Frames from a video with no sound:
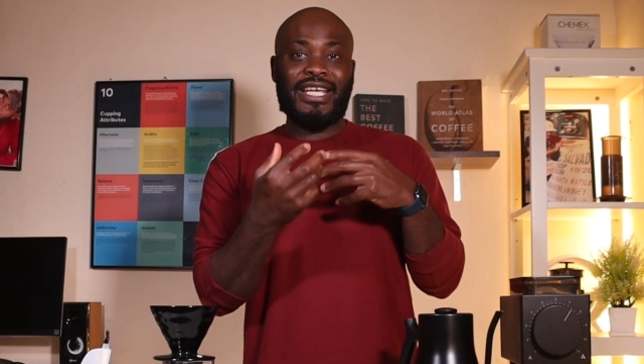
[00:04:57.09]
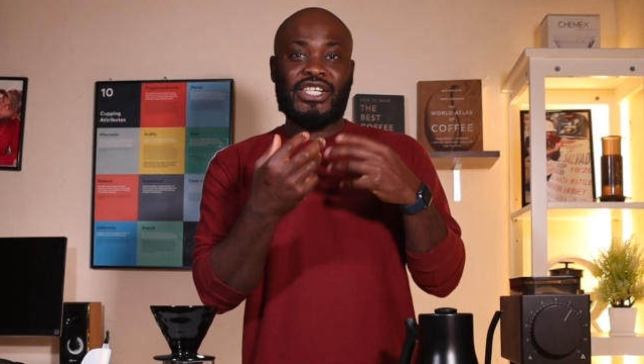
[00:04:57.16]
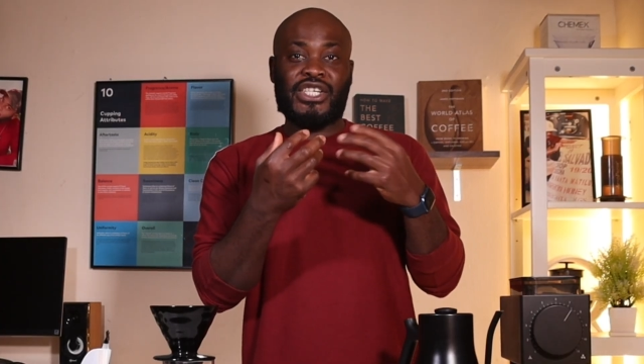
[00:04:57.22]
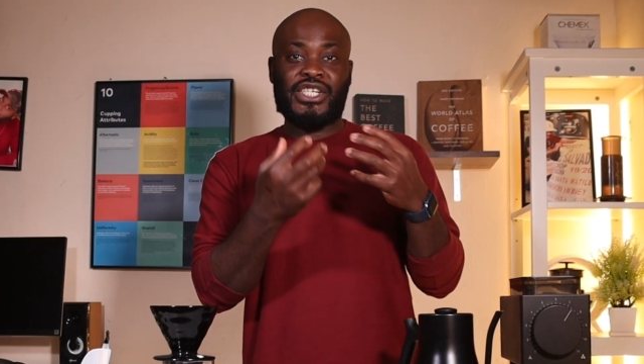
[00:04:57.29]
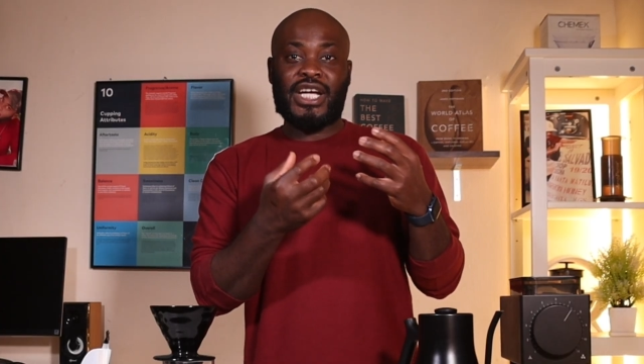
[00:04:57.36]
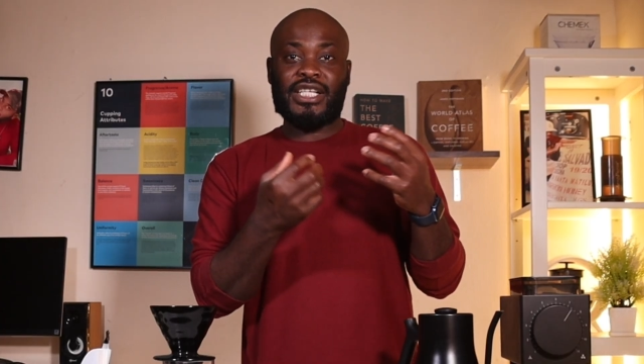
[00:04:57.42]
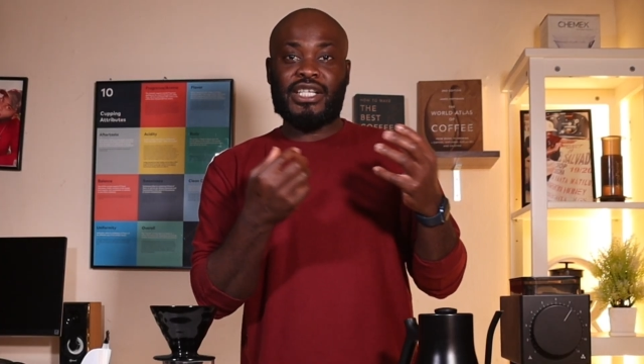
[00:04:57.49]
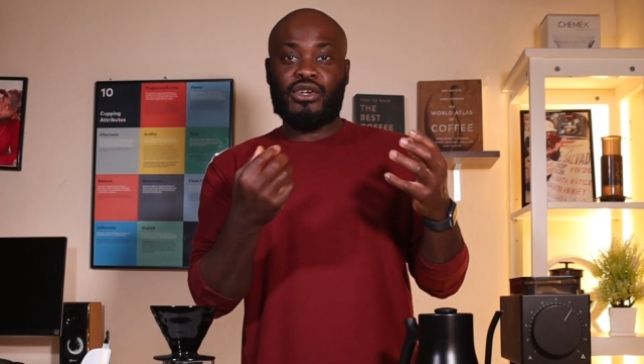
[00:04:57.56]

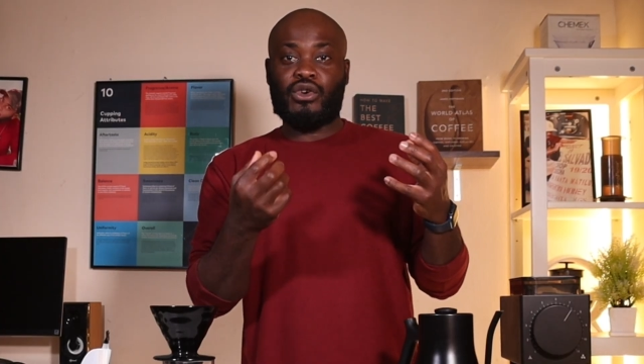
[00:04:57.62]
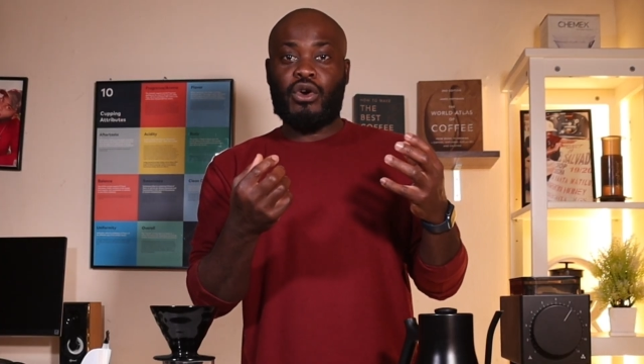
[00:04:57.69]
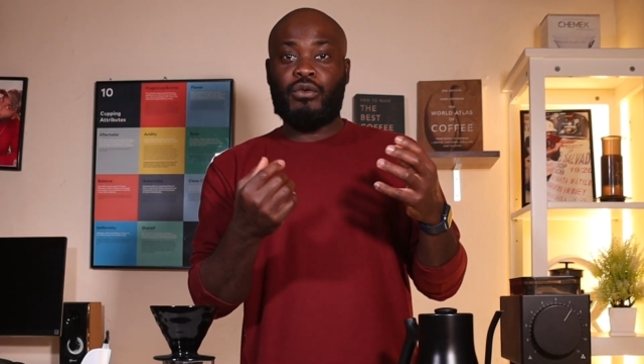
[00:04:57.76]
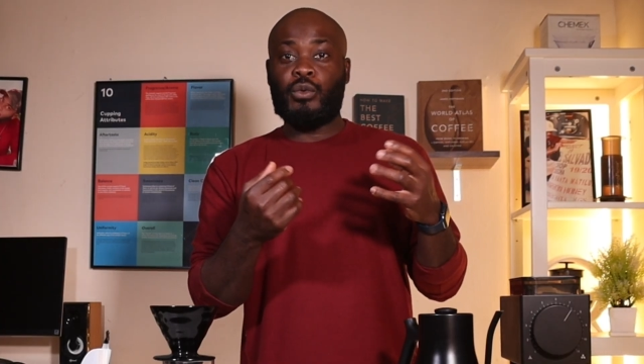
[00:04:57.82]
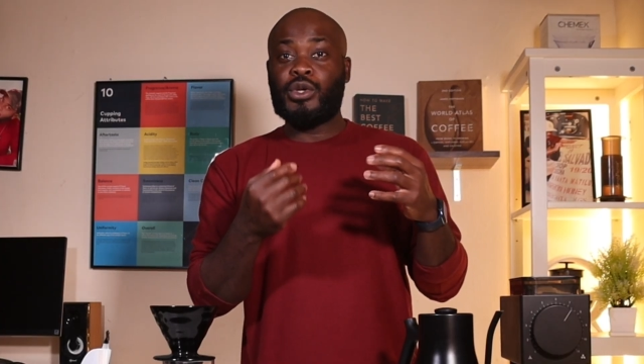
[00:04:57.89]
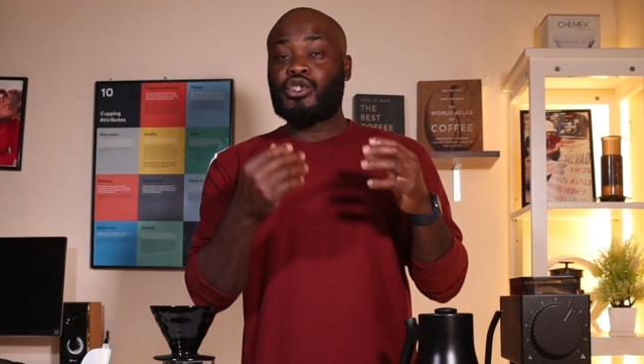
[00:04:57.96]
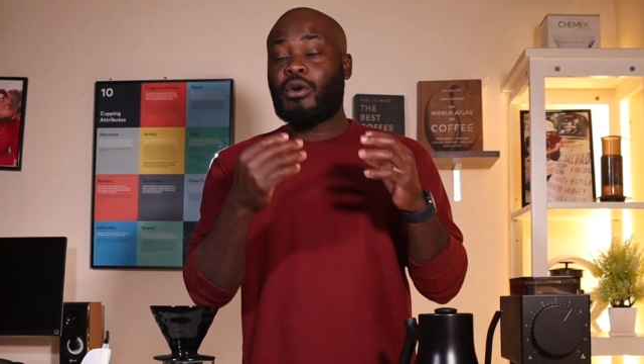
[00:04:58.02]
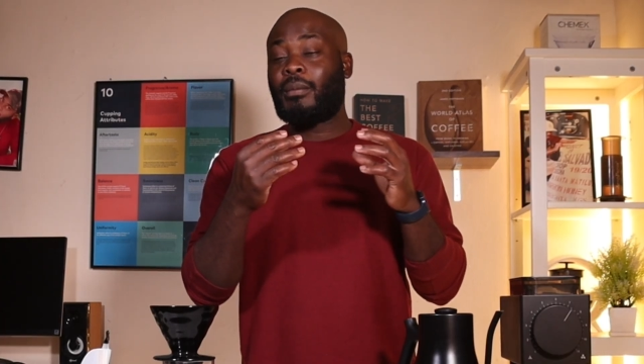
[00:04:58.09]
extract the
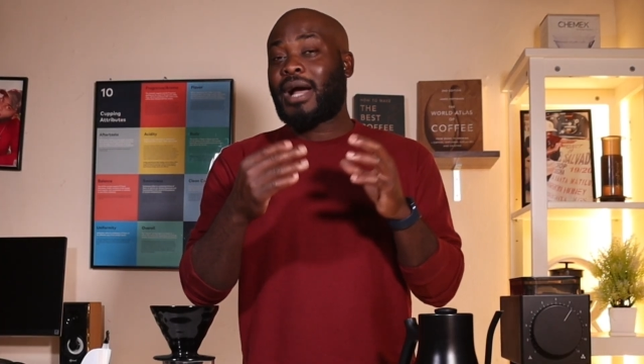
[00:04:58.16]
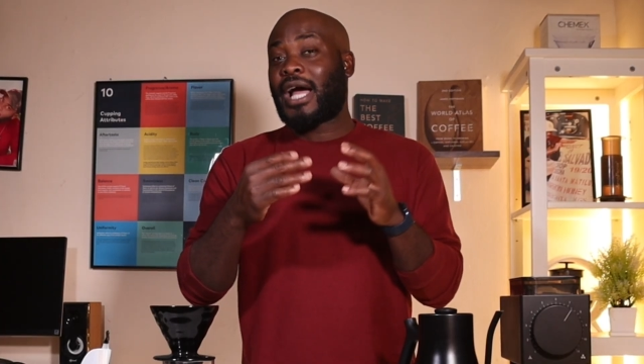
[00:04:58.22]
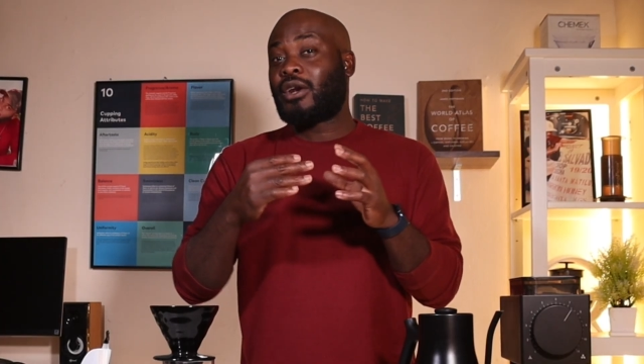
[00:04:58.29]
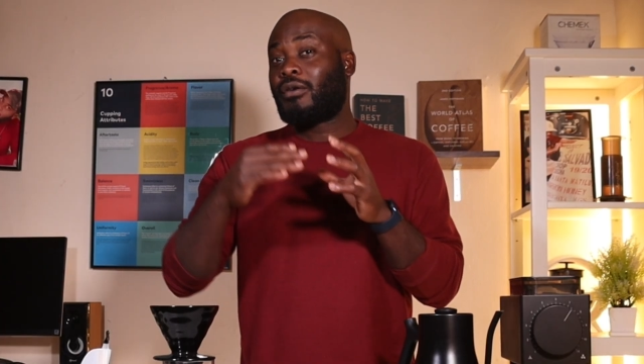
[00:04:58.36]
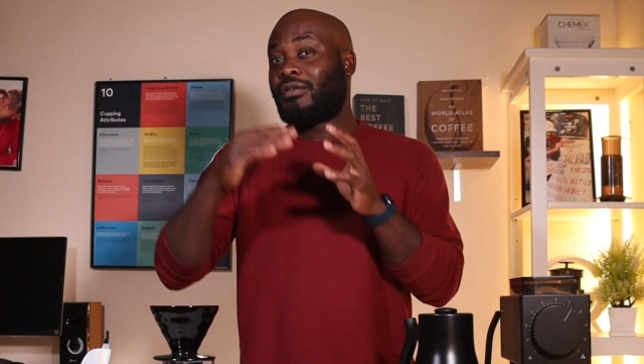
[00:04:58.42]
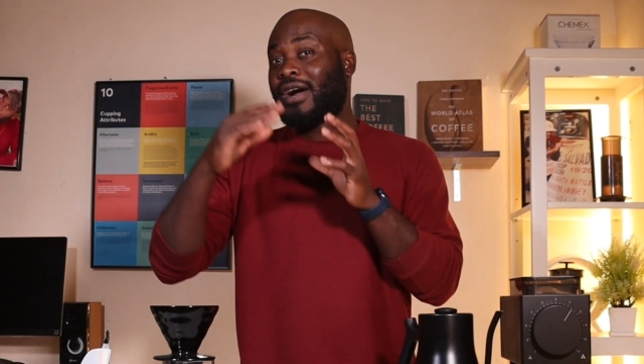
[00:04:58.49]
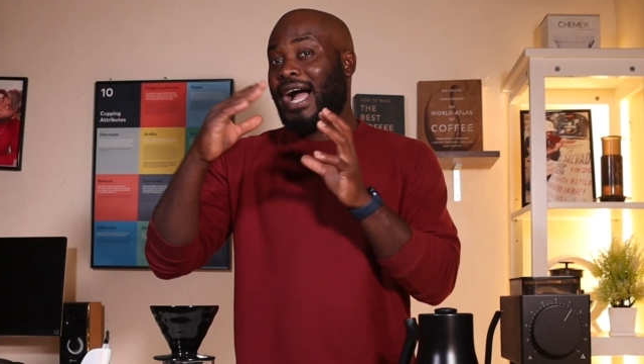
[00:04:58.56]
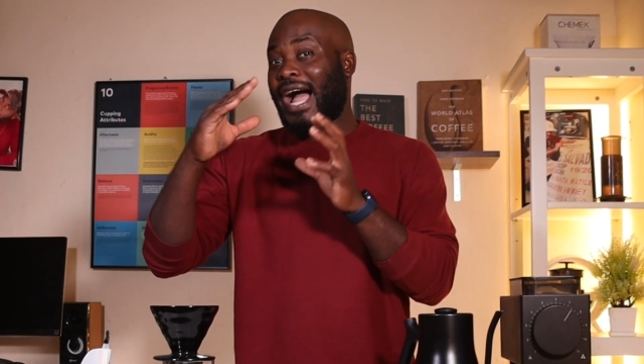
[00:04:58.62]
coffee with some kind
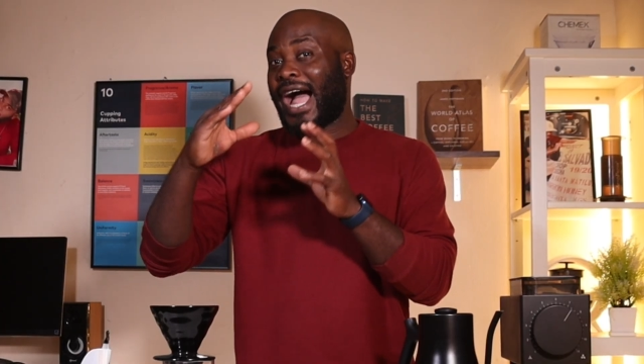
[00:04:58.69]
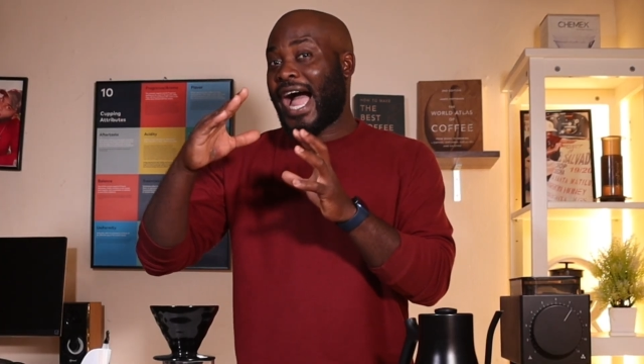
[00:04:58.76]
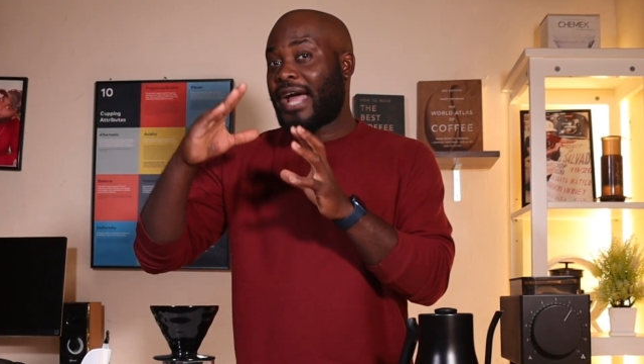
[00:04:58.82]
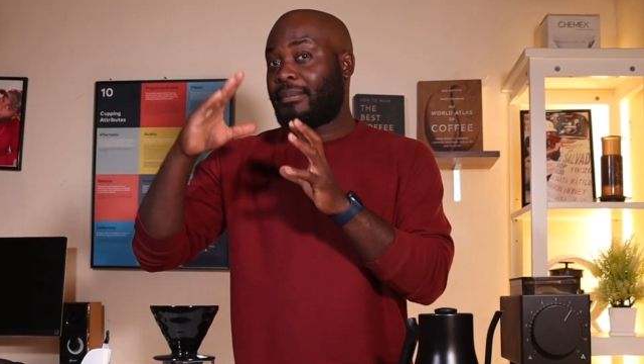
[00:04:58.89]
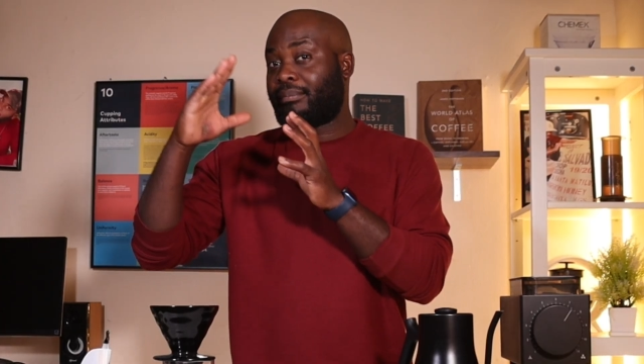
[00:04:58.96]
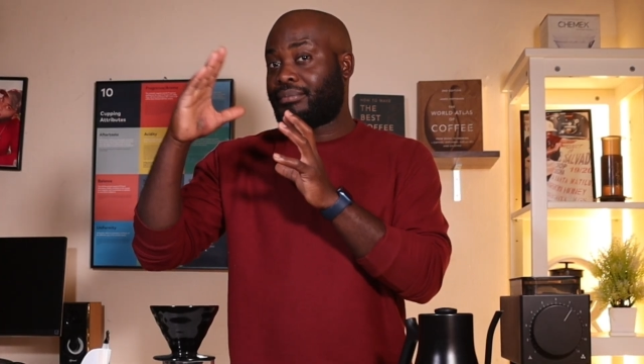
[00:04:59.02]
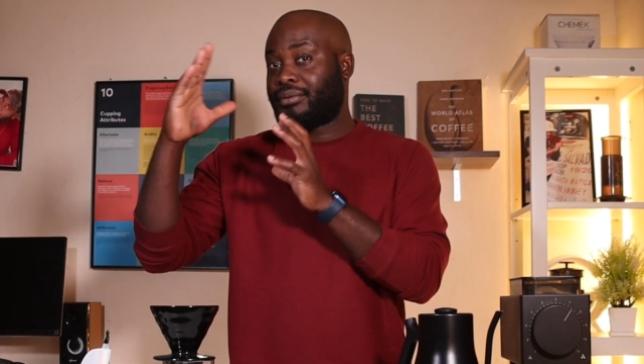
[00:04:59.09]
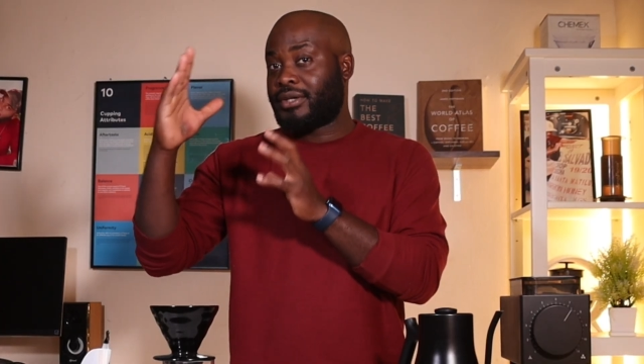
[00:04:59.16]
of
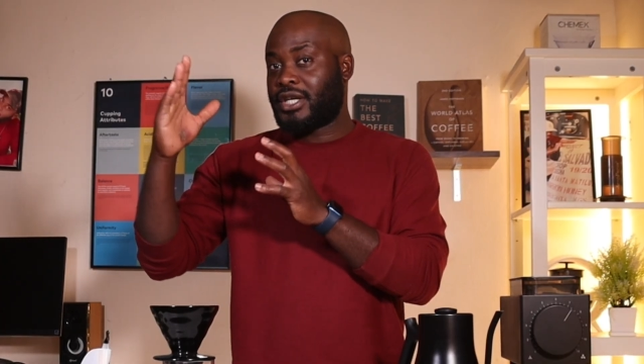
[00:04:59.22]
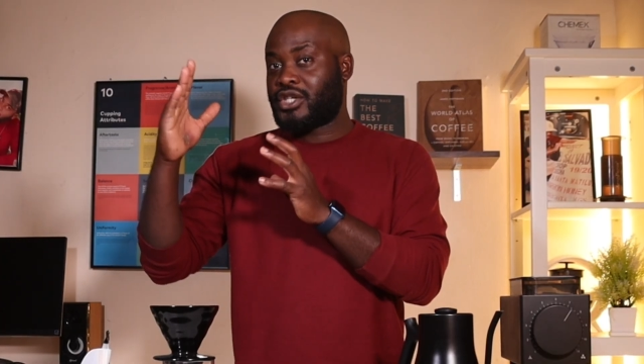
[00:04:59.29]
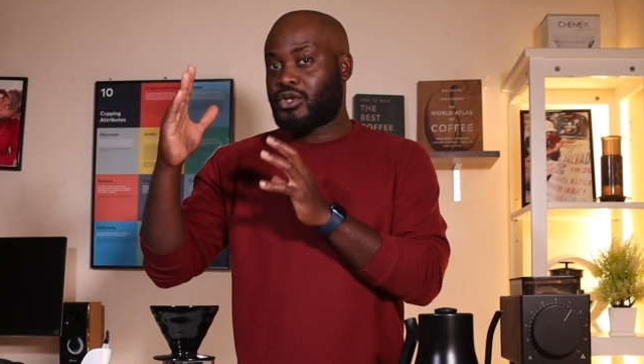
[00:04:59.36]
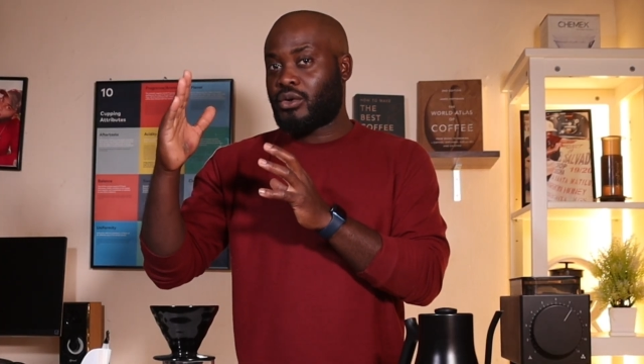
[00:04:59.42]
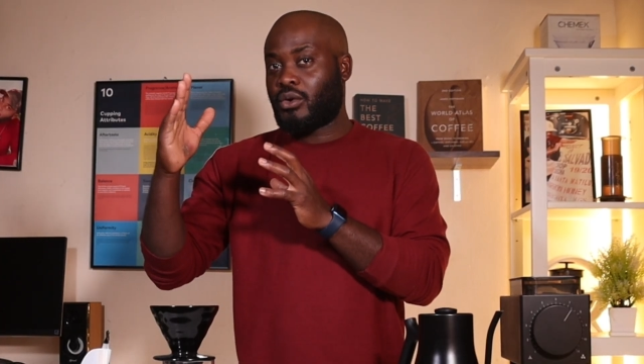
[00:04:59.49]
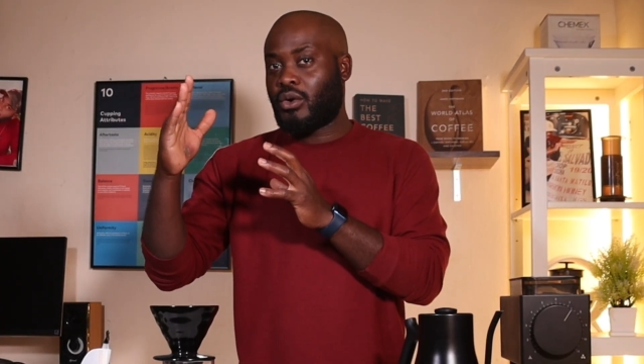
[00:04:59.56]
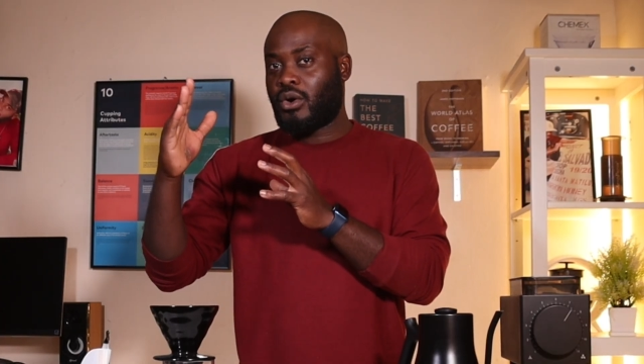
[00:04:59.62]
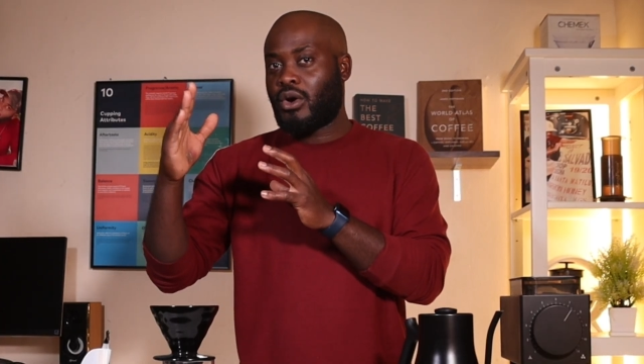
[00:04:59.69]
high
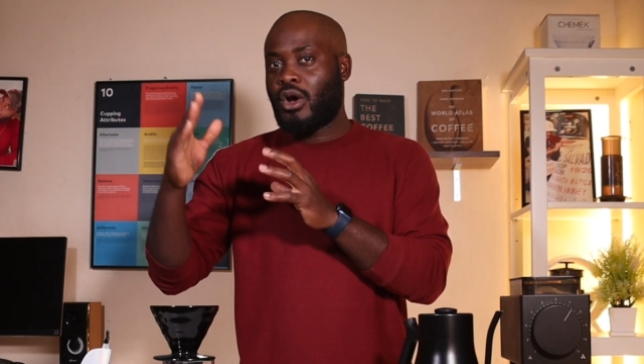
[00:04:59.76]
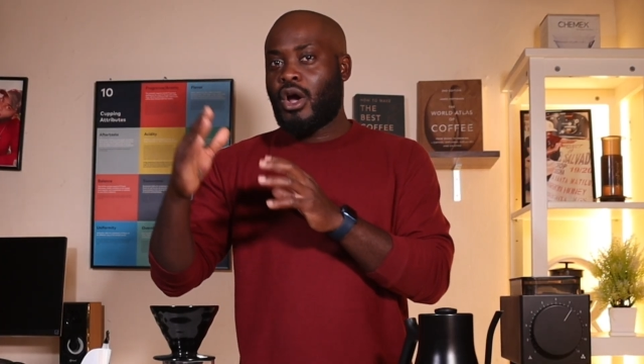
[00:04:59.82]
pressure.